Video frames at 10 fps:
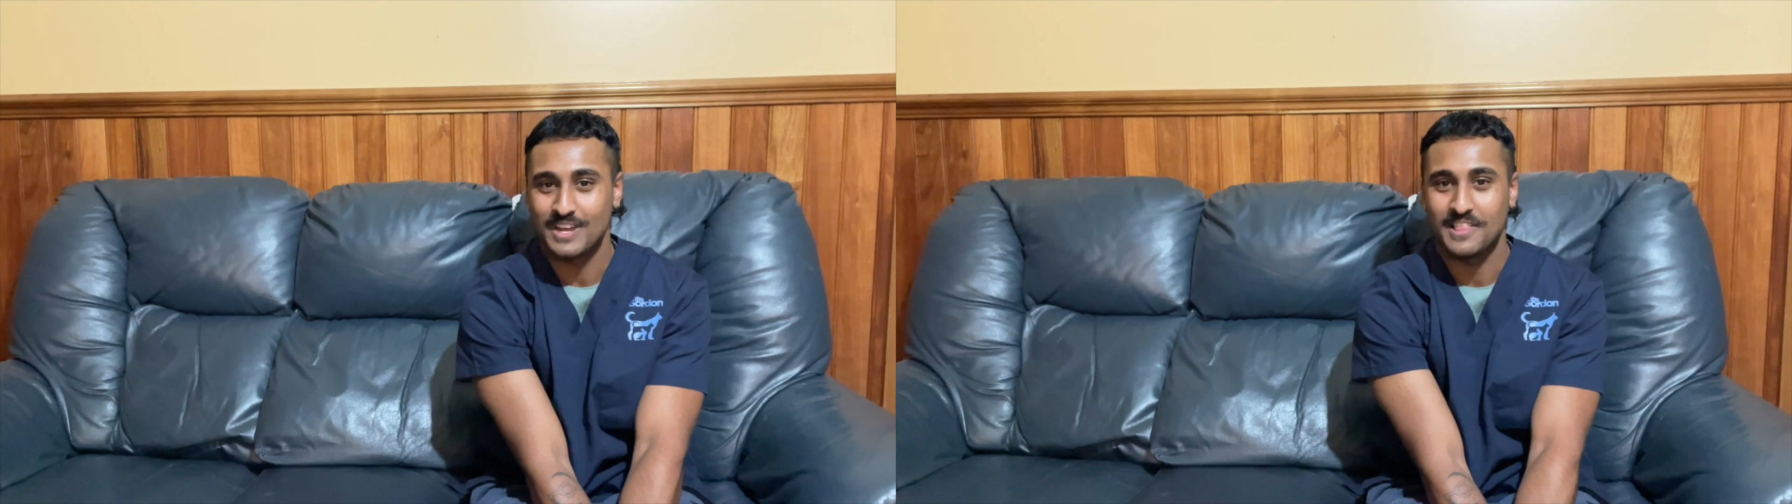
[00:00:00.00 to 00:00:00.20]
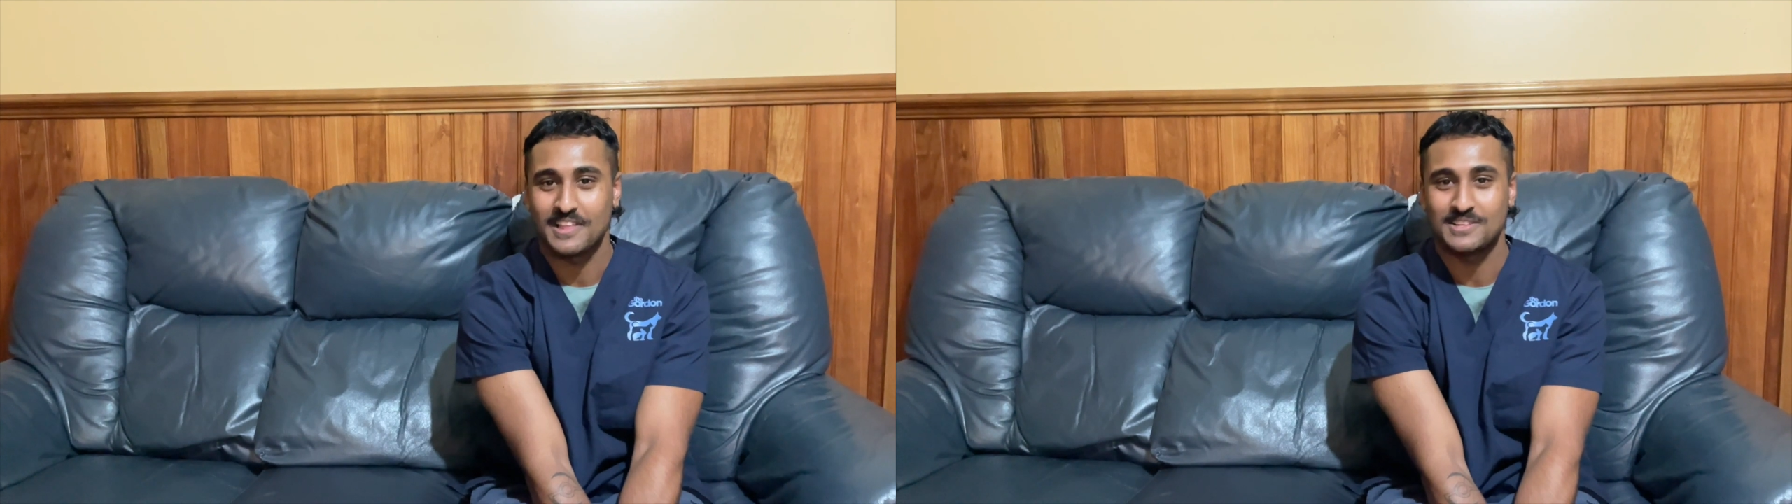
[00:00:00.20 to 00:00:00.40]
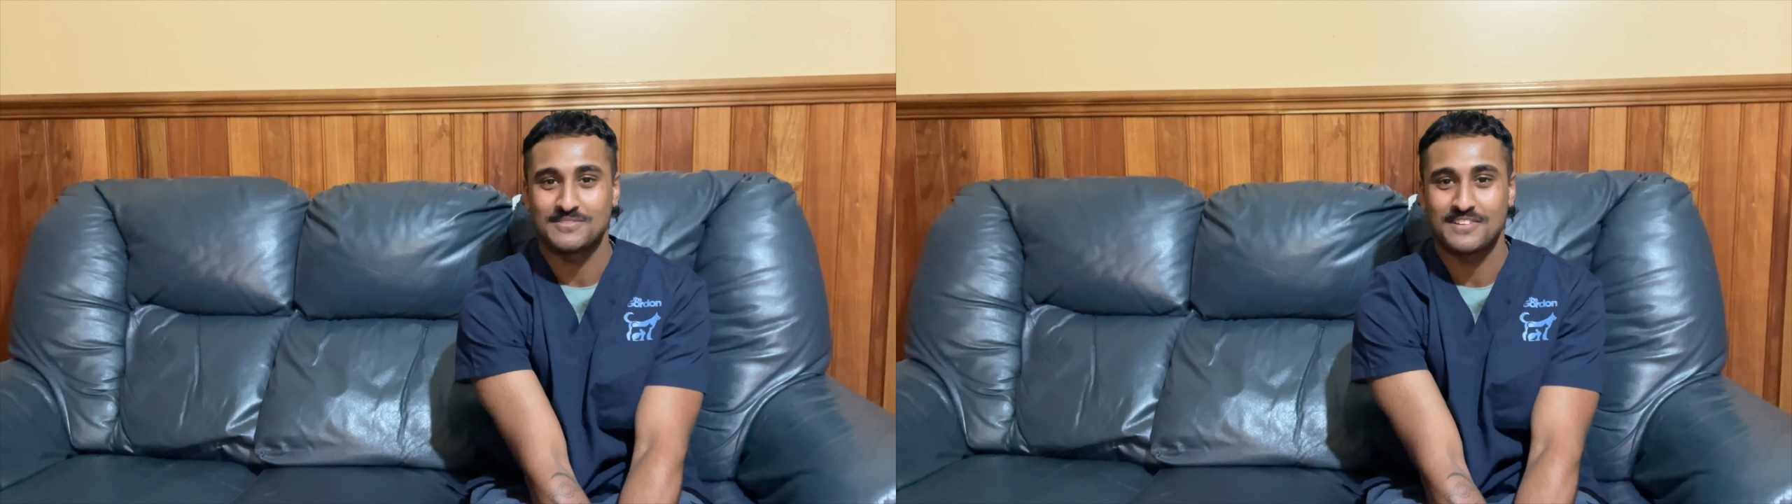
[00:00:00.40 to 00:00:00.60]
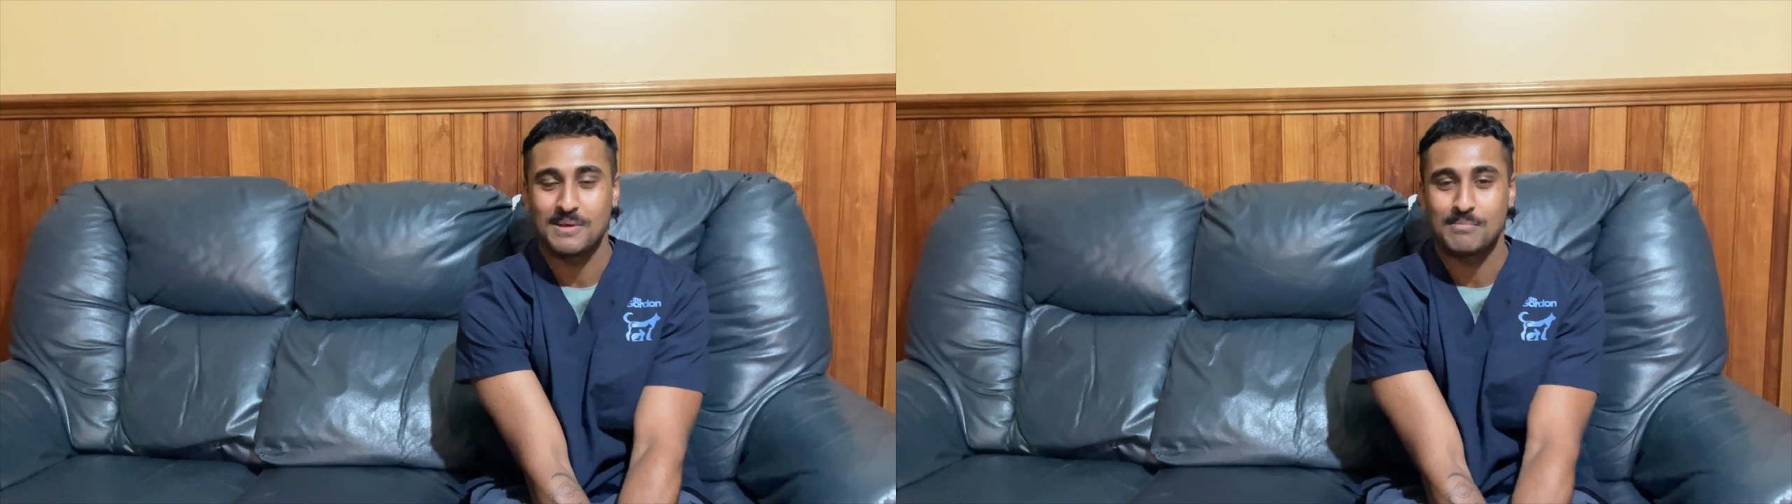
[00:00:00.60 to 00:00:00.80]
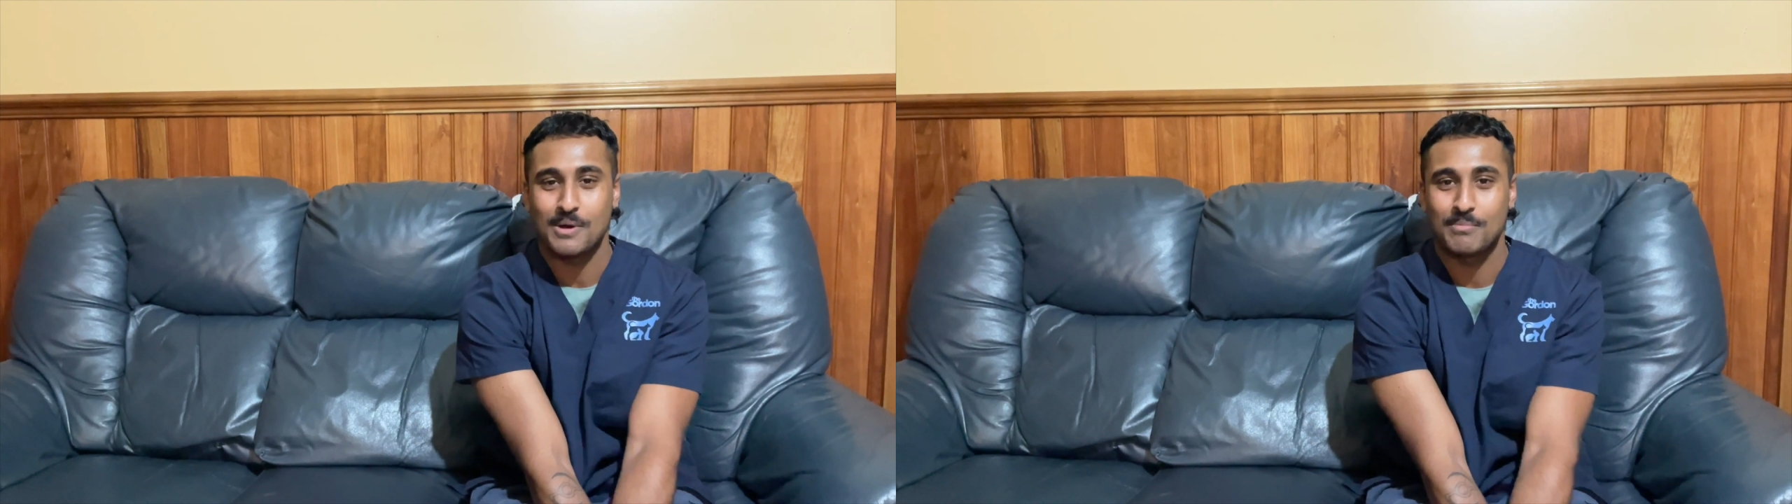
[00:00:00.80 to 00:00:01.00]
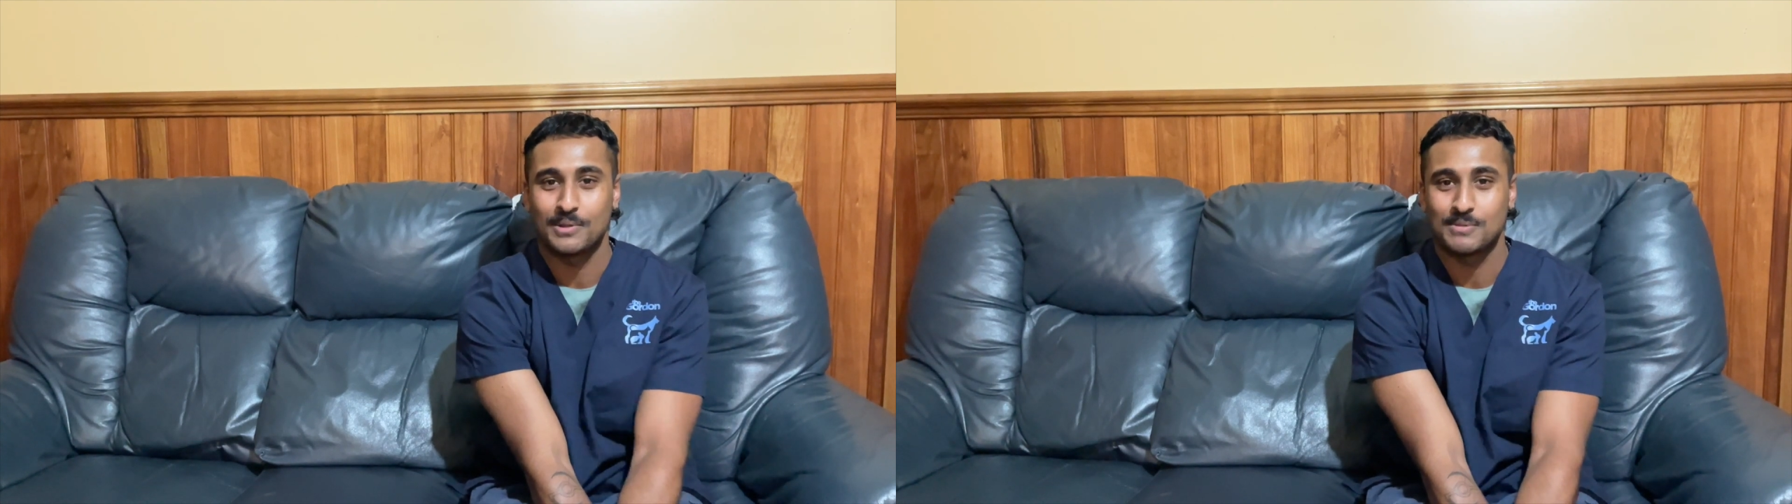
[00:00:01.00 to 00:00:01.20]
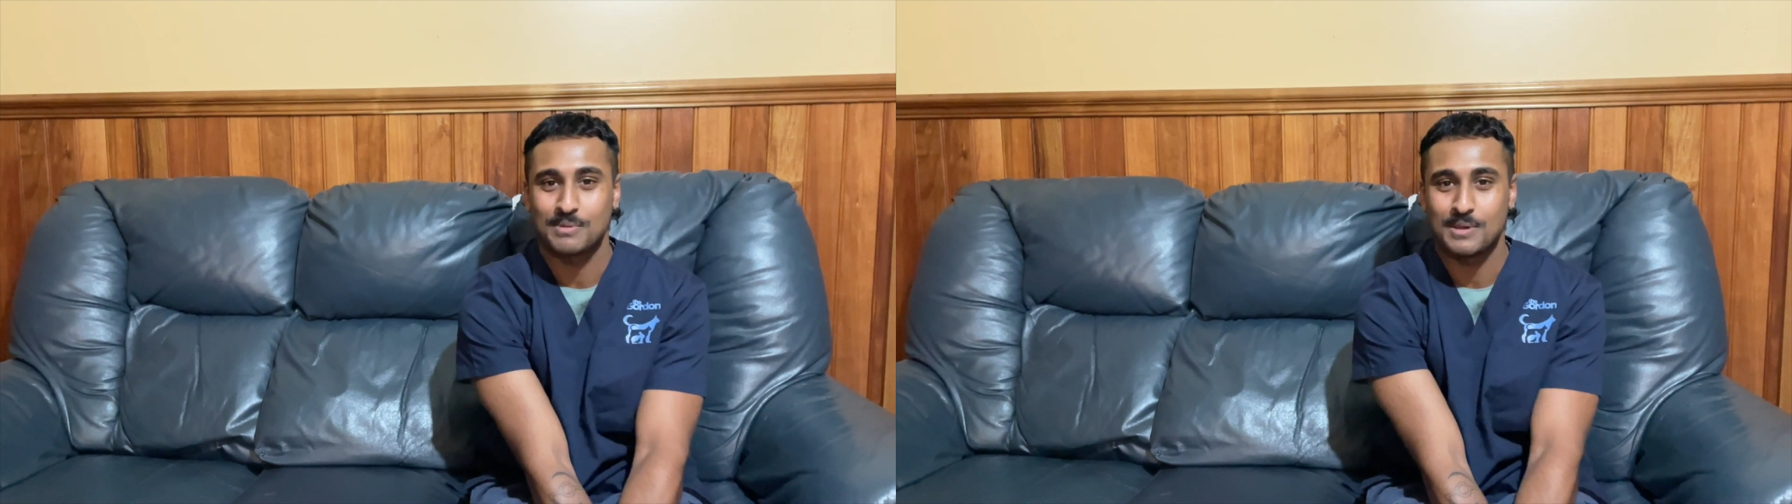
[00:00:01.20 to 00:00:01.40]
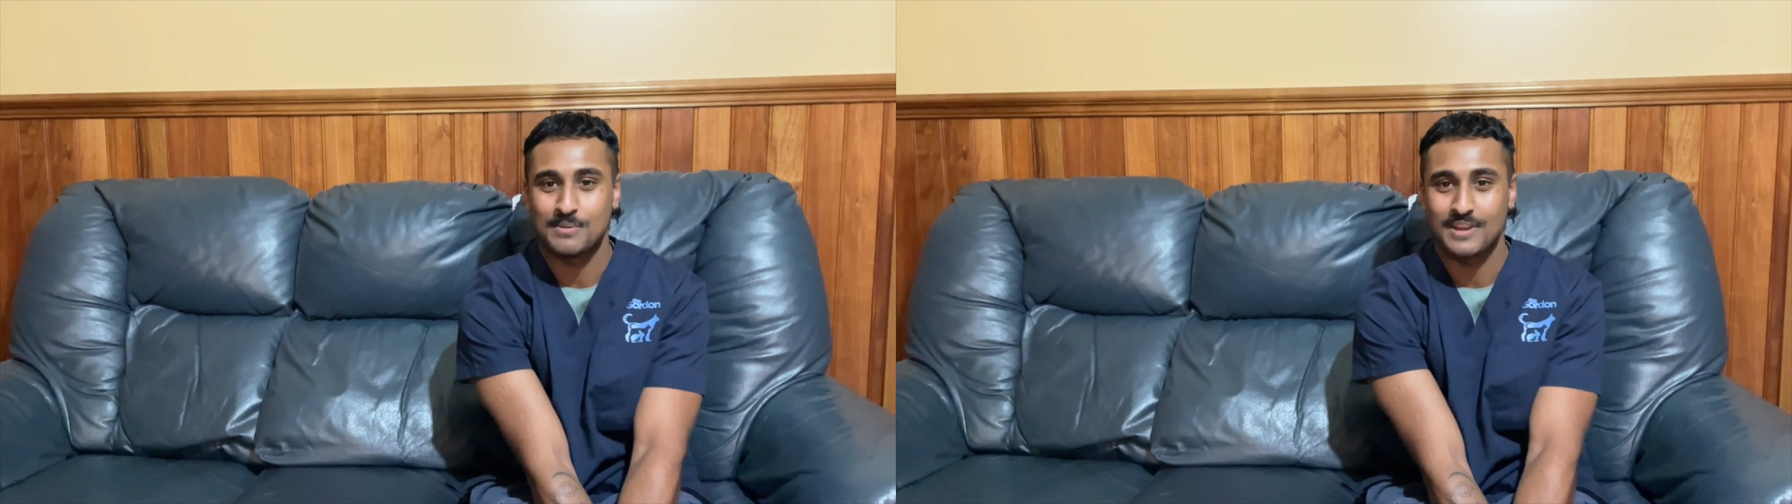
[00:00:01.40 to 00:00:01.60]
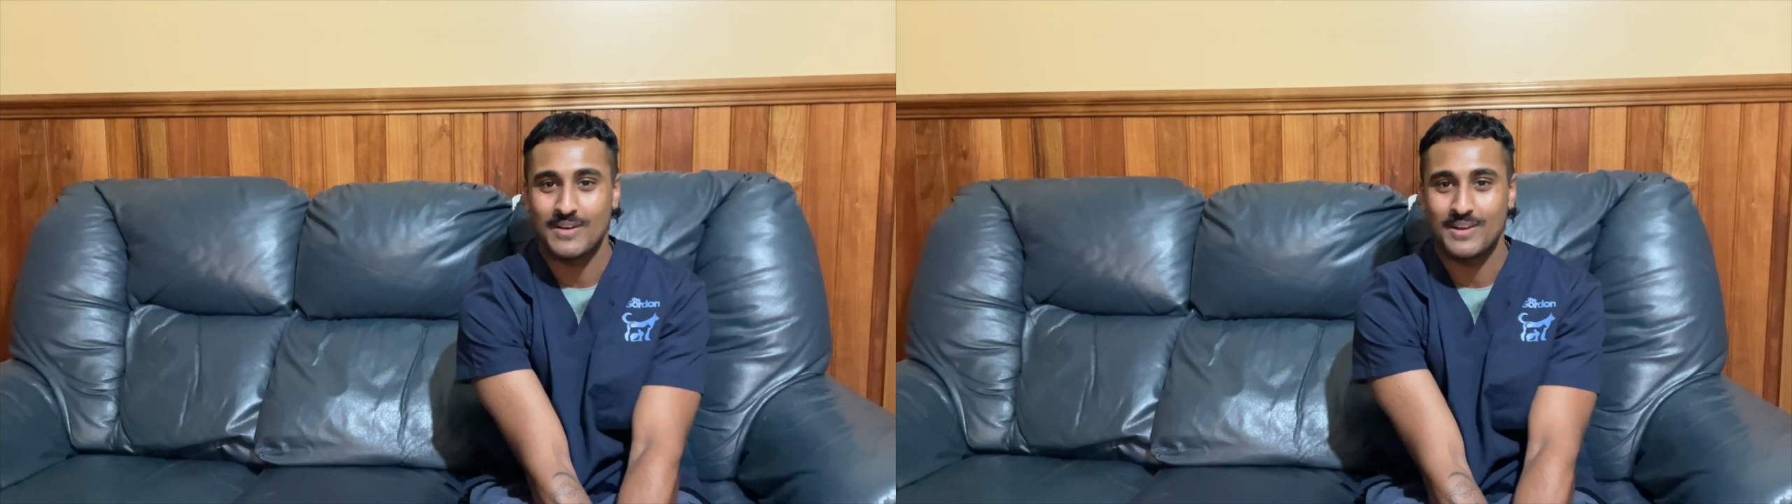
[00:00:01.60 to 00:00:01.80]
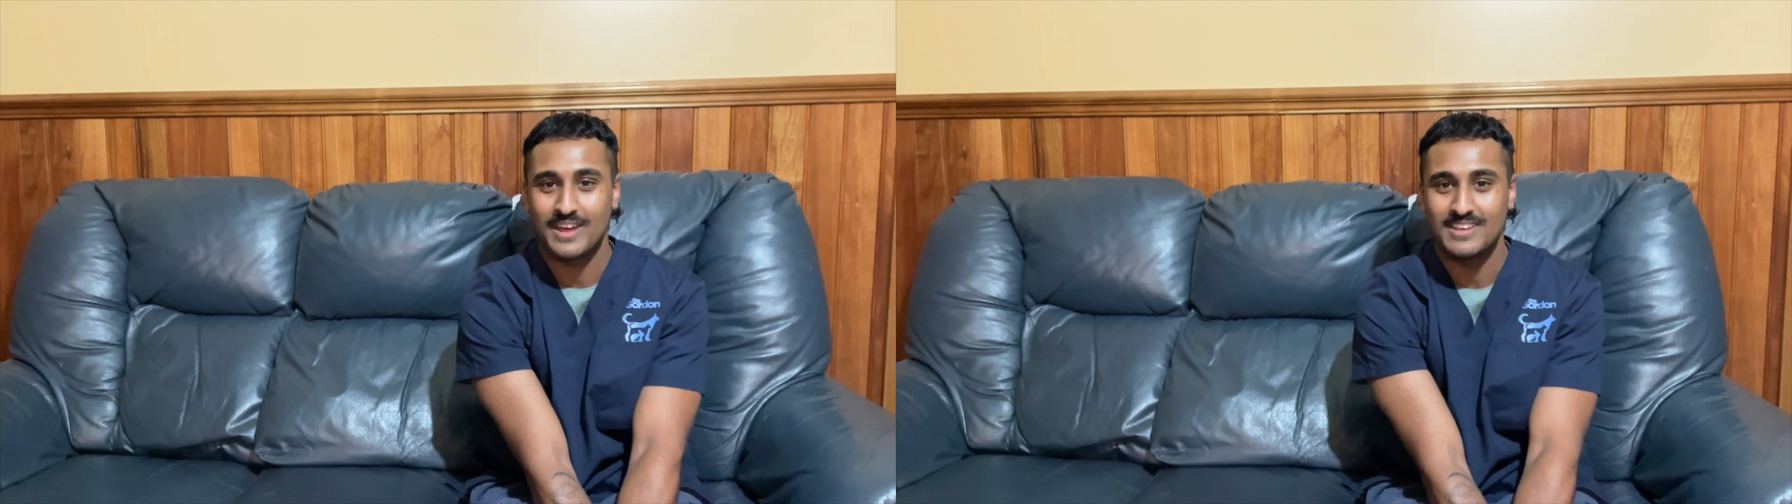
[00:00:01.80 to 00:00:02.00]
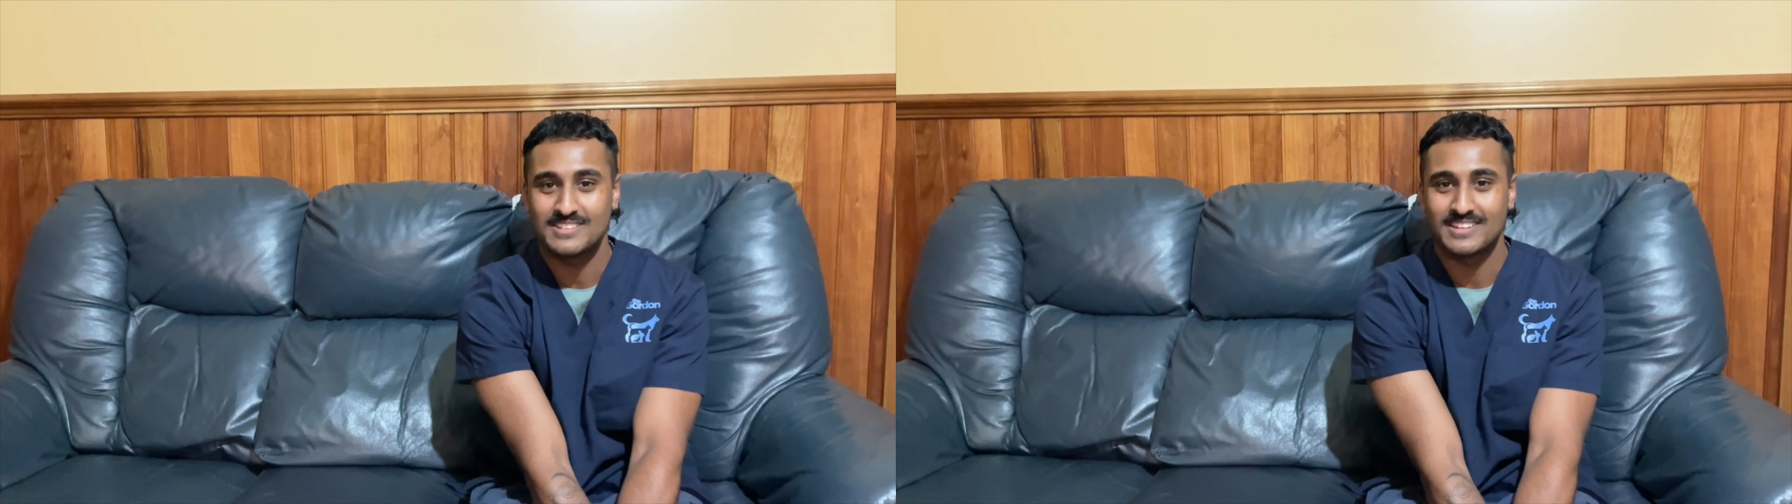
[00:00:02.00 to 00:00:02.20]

Oh, that's very popular with people nowadays,